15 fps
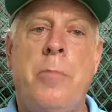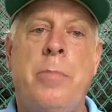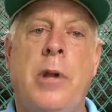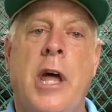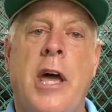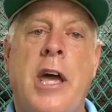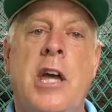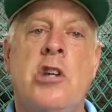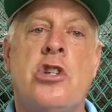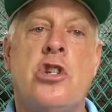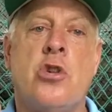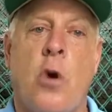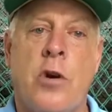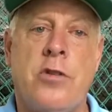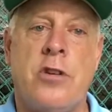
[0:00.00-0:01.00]
play
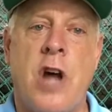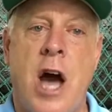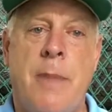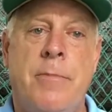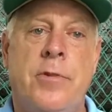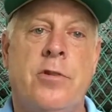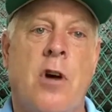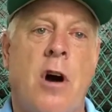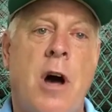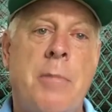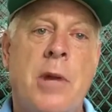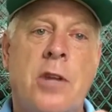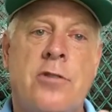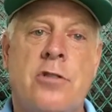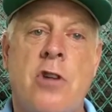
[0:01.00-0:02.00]
shortstop. So I'm
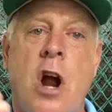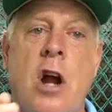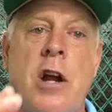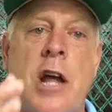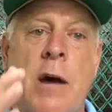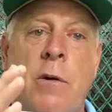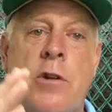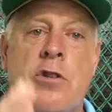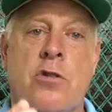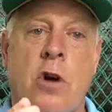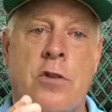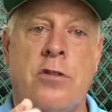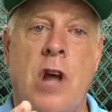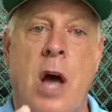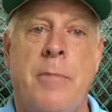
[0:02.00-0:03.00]
going to start with
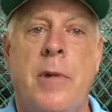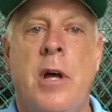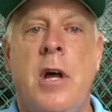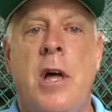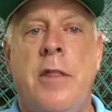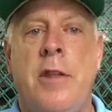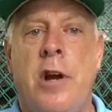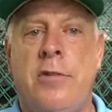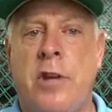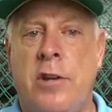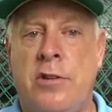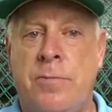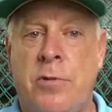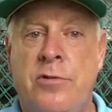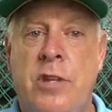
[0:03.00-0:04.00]
shortstop. There's a
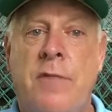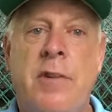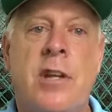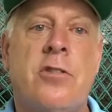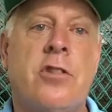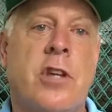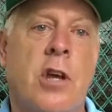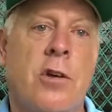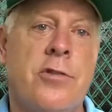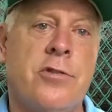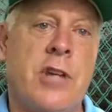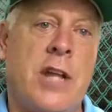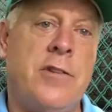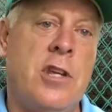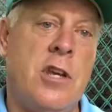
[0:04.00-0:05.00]
specific skill
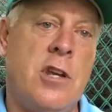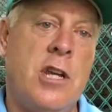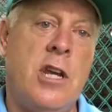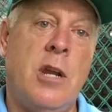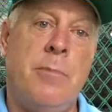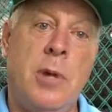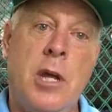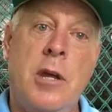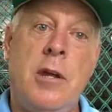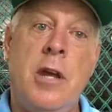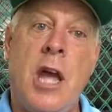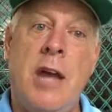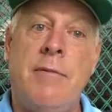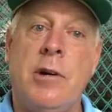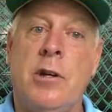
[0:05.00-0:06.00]
set that you need to be
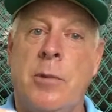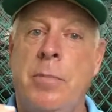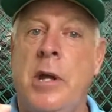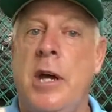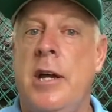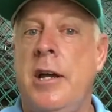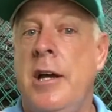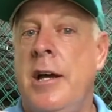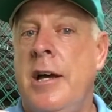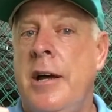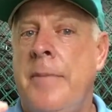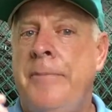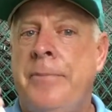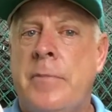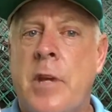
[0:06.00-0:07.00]
able to play
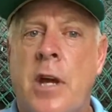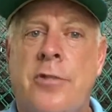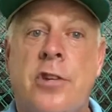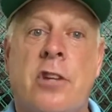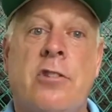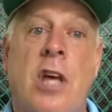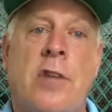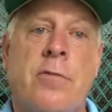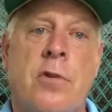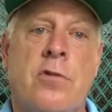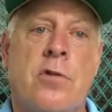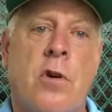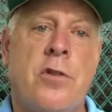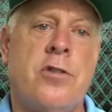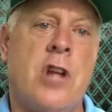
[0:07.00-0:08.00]
a successful
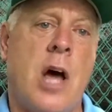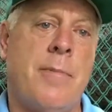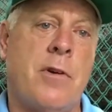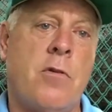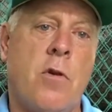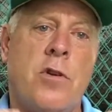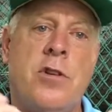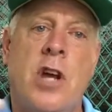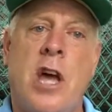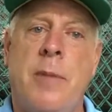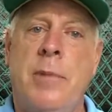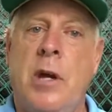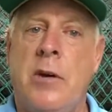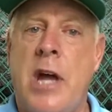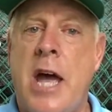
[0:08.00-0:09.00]
shortstop. Of course, you got to
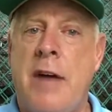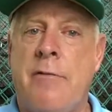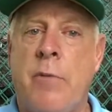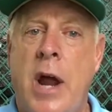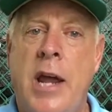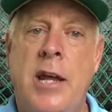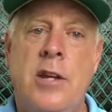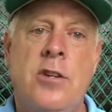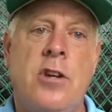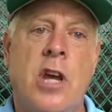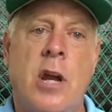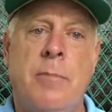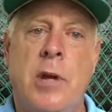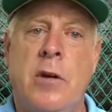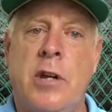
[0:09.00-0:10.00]
be able to have range. You got
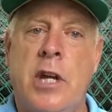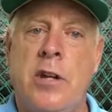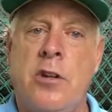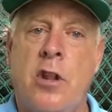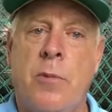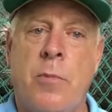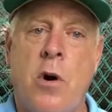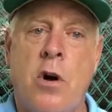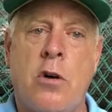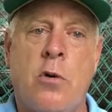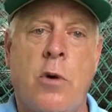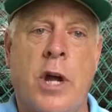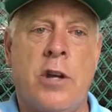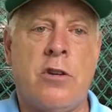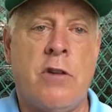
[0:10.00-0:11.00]
to be able to get to the ball
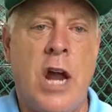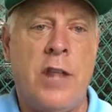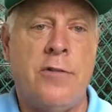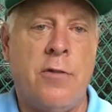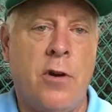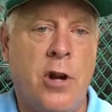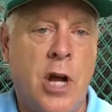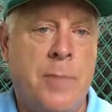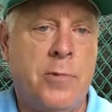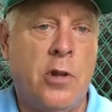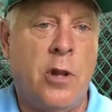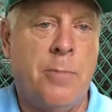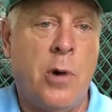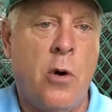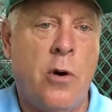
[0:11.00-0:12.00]
quick, transfer it up to
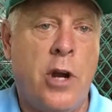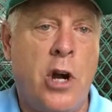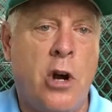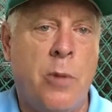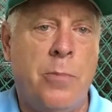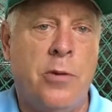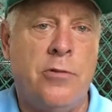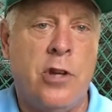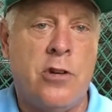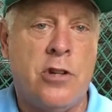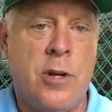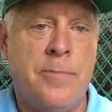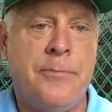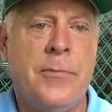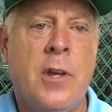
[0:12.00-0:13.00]
the bow and arrow position,